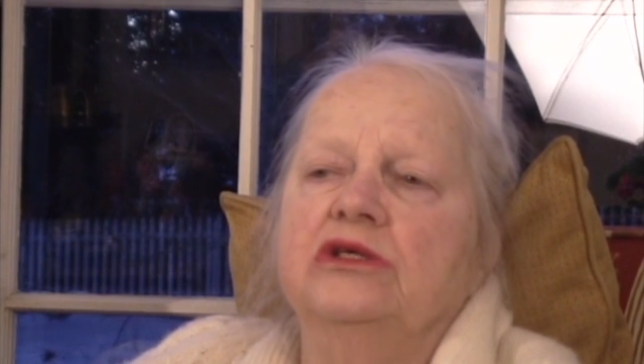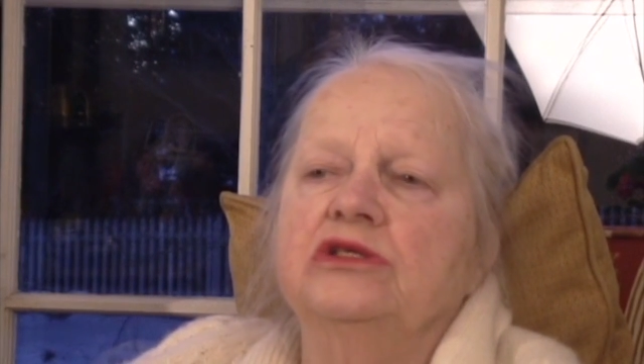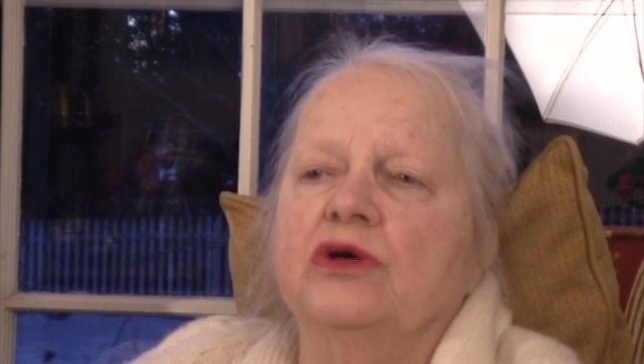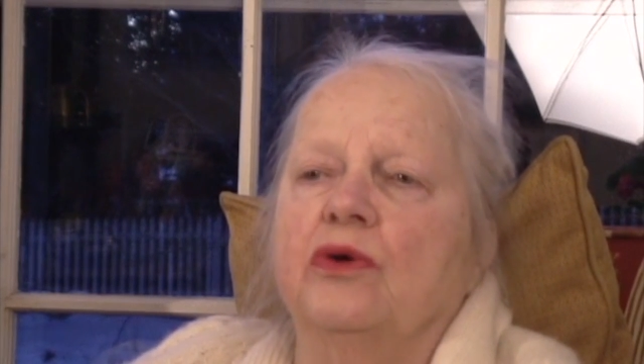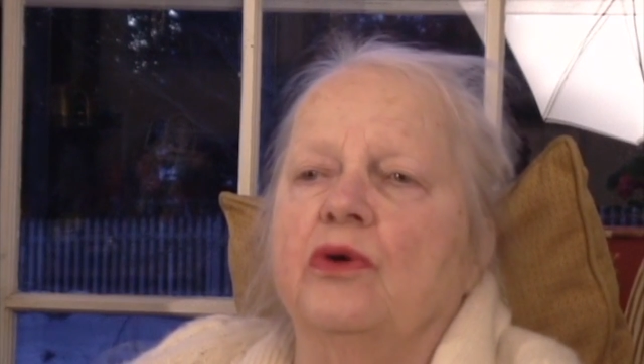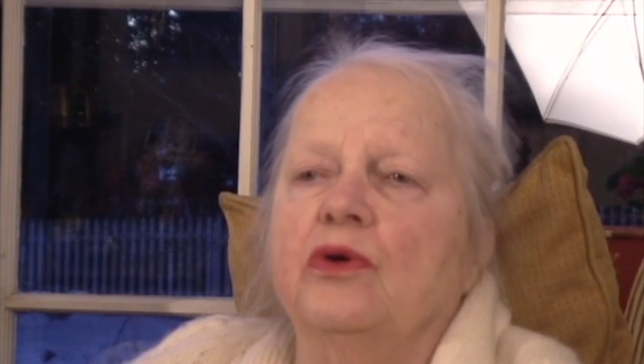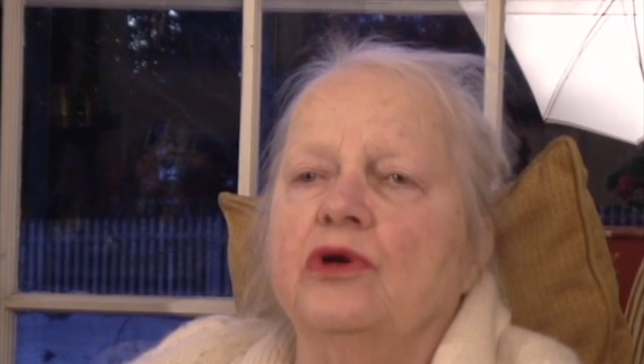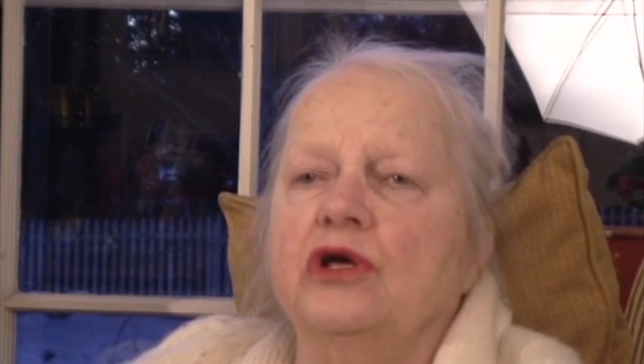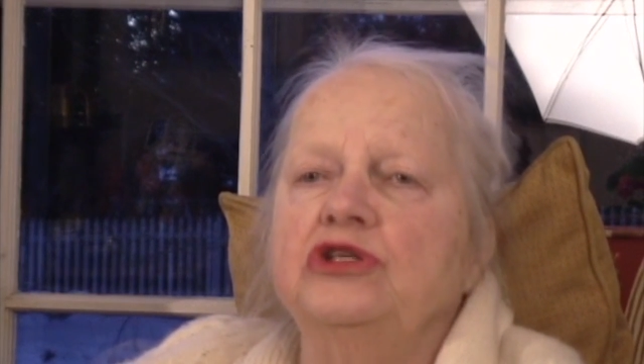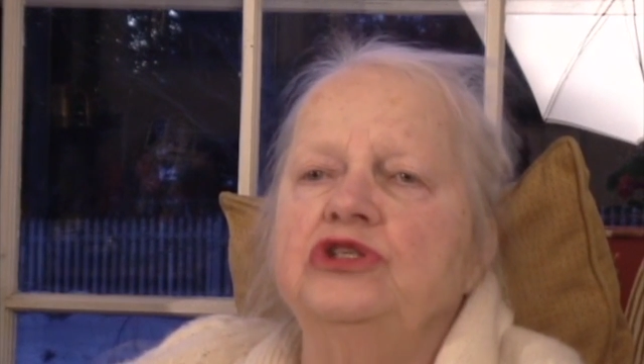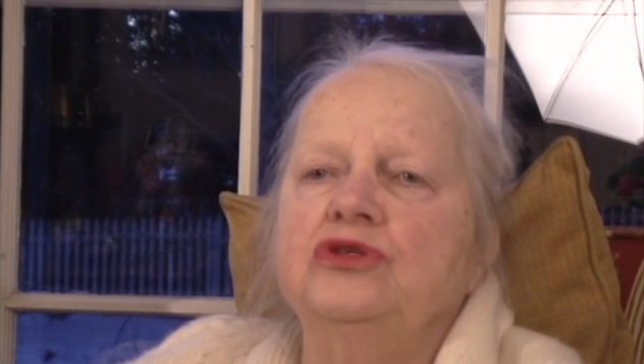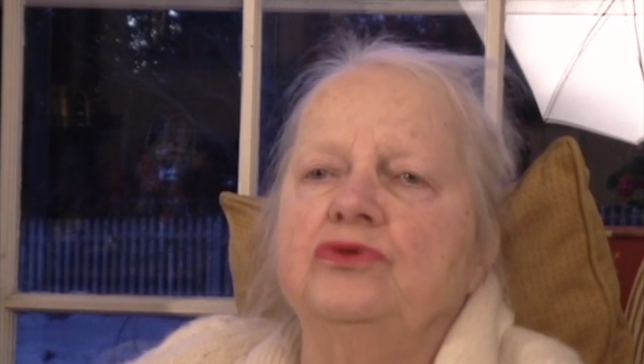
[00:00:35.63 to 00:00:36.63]
So I
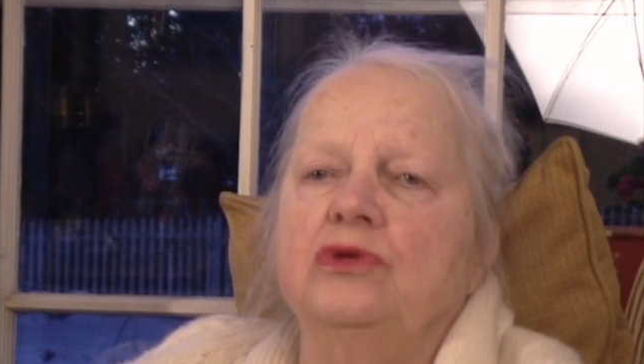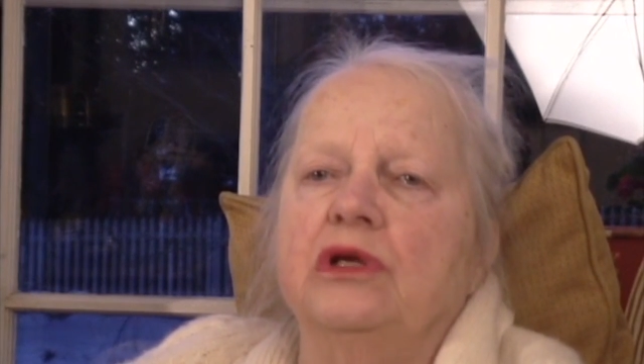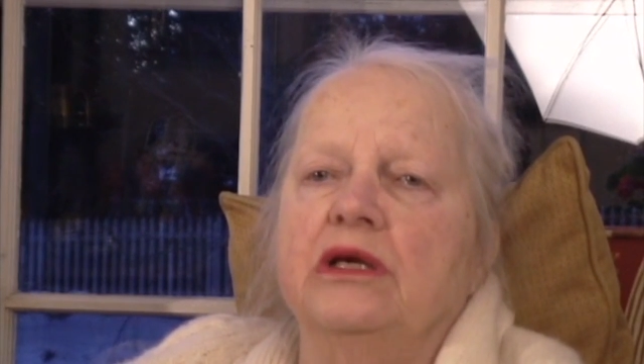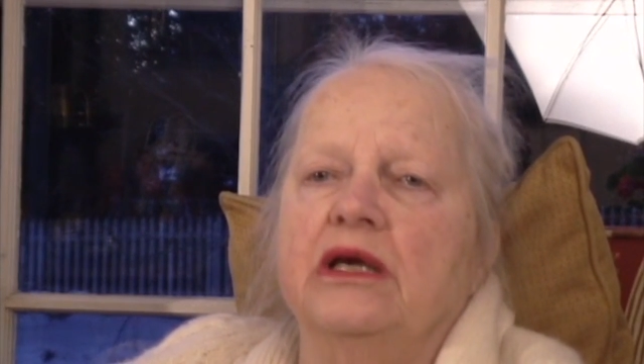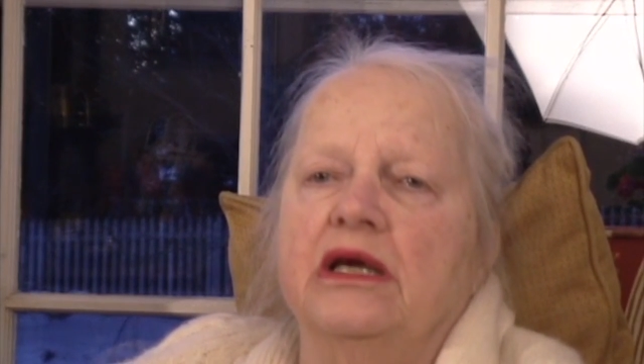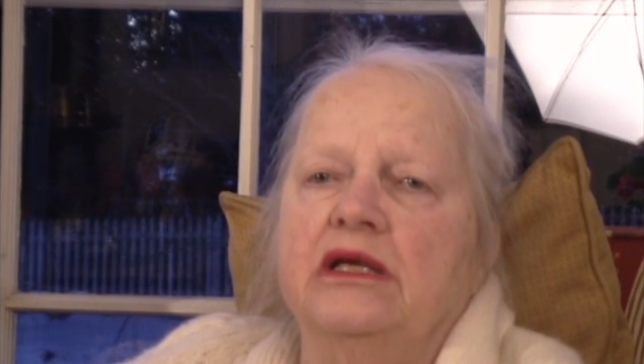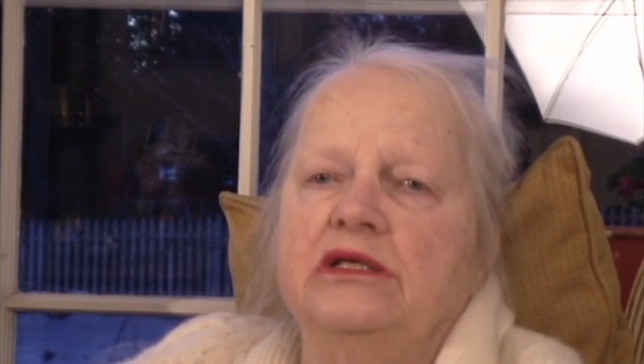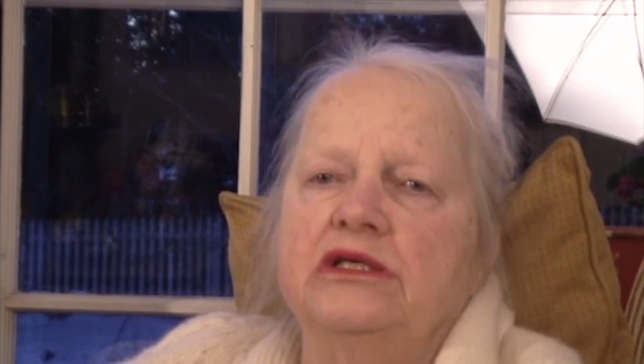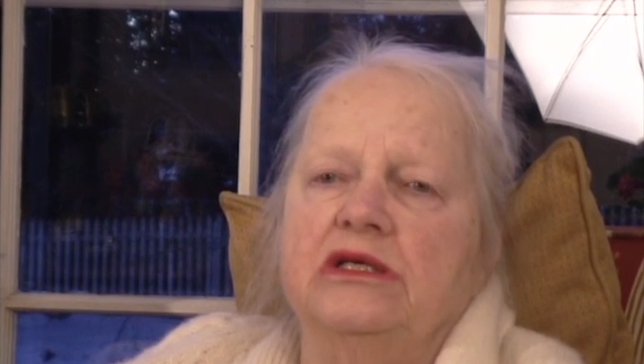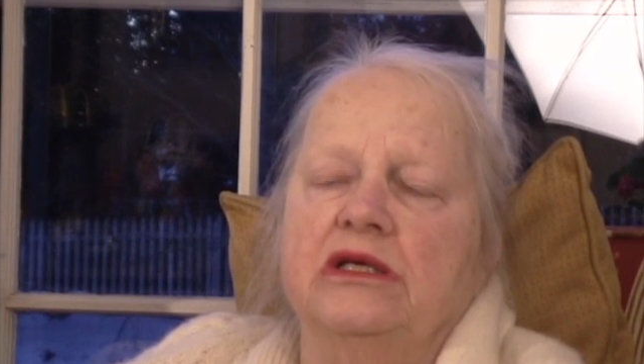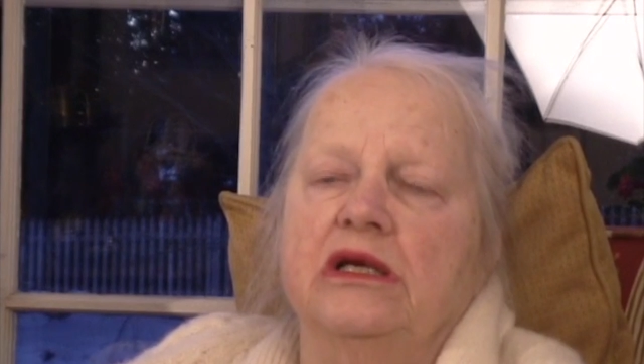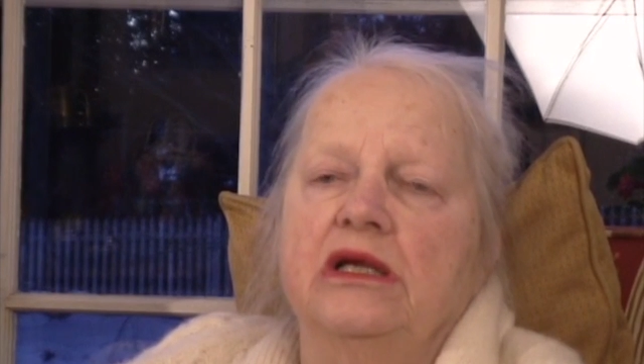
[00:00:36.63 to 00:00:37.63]
rushed to the
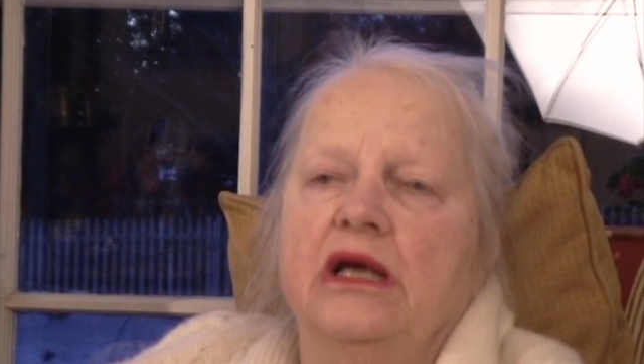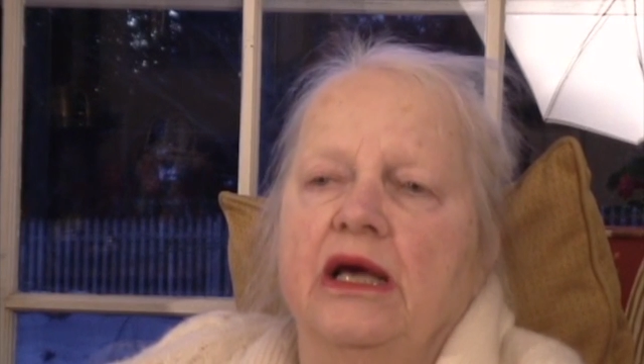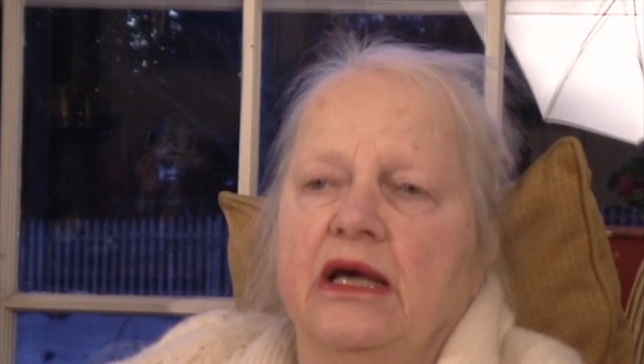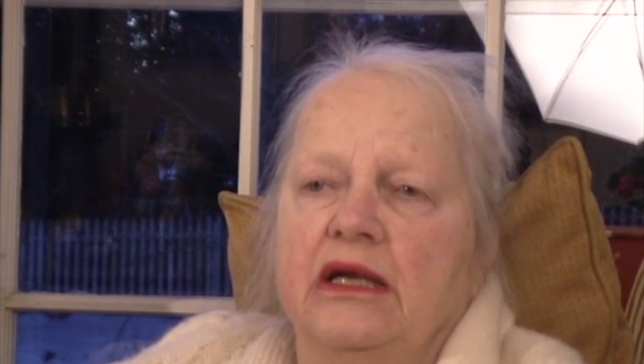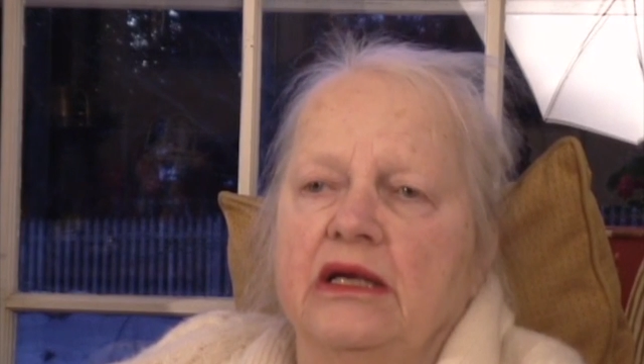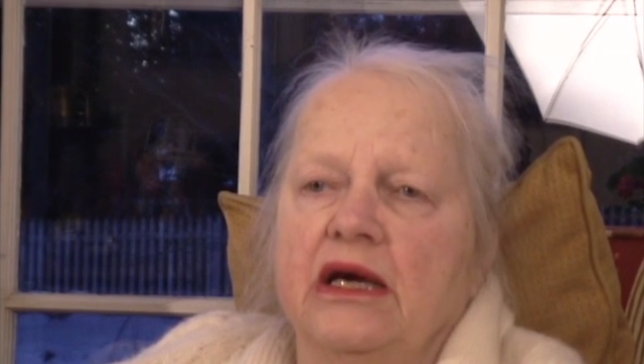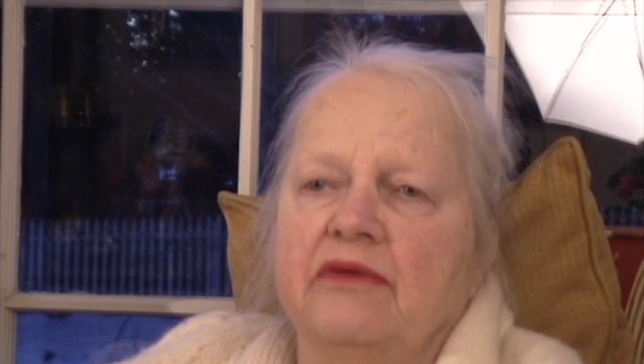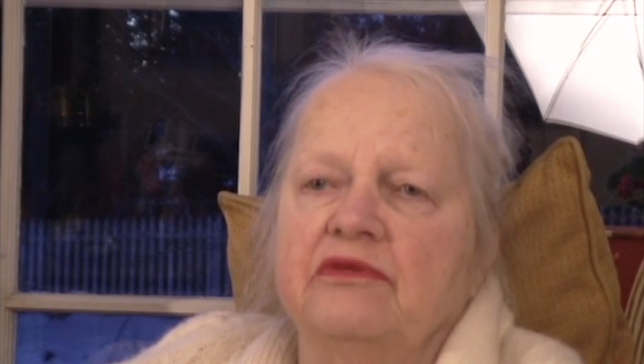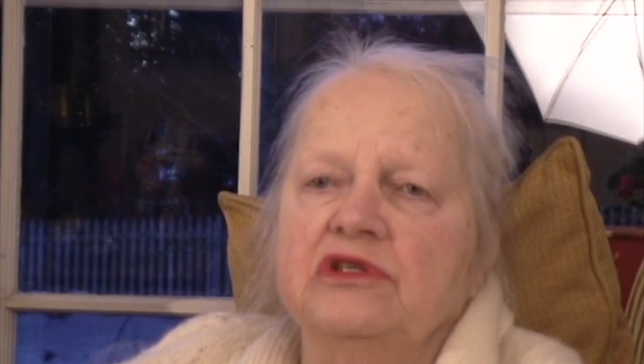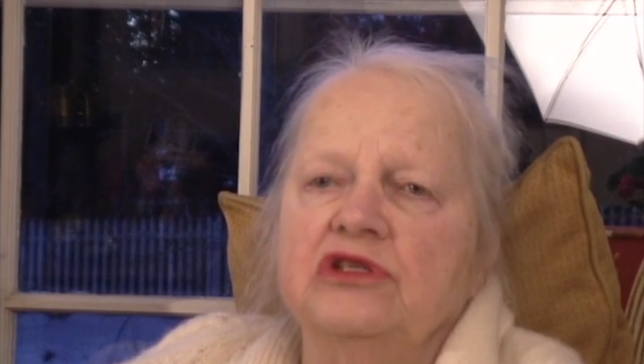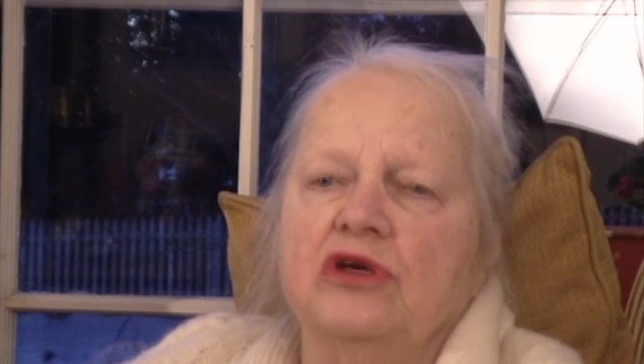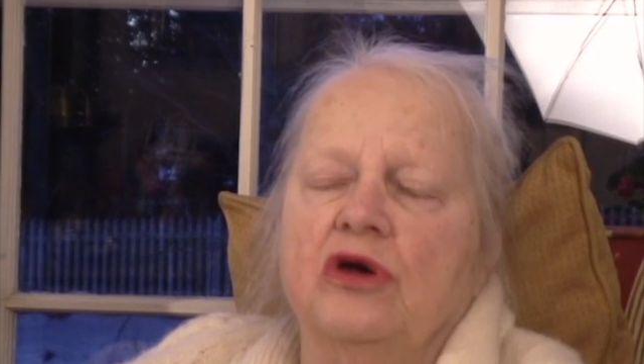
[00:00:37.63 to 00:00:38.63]
kitchen and there
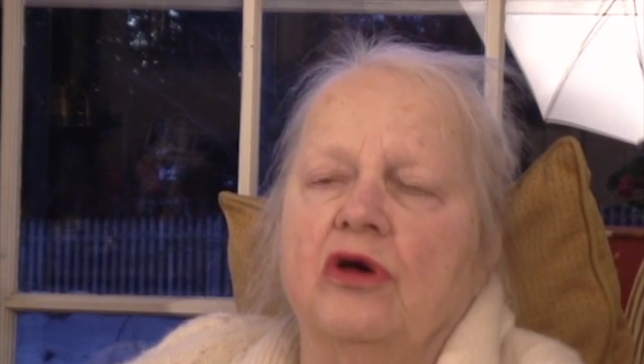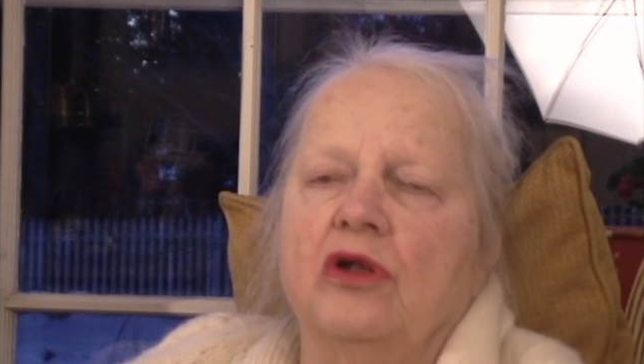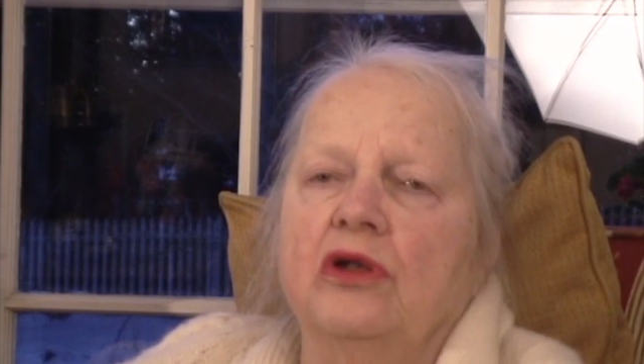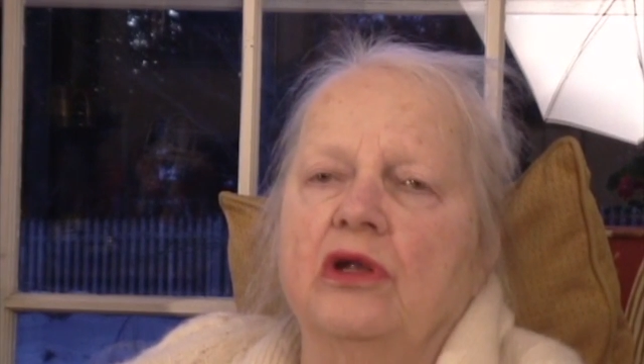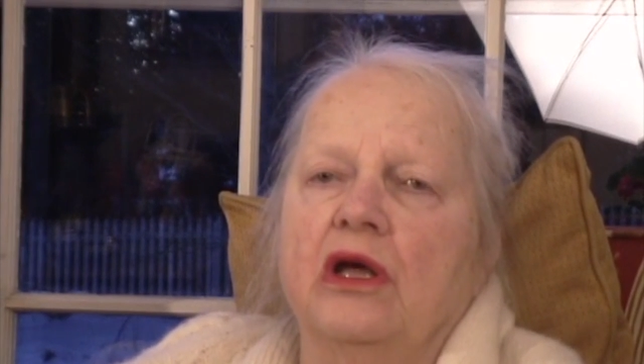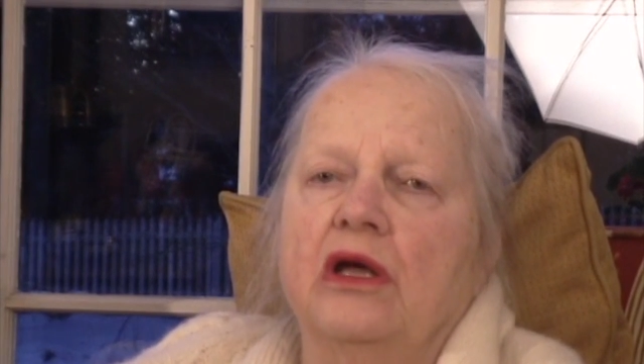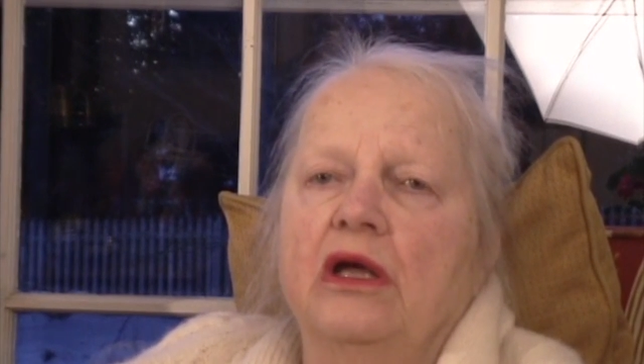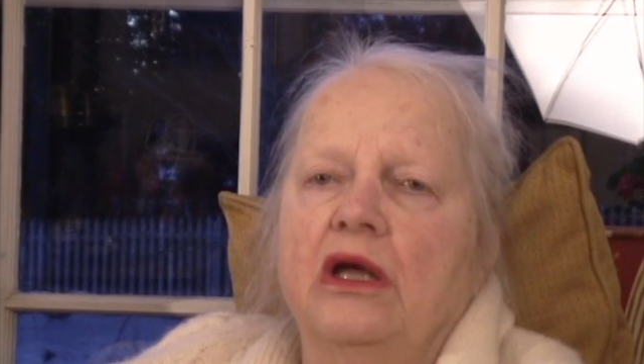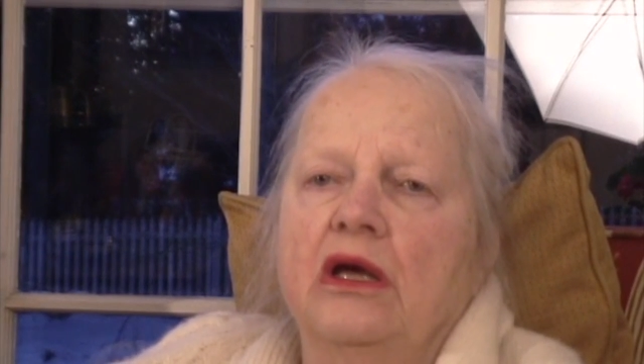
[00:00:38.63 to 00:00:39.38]
was Gonda,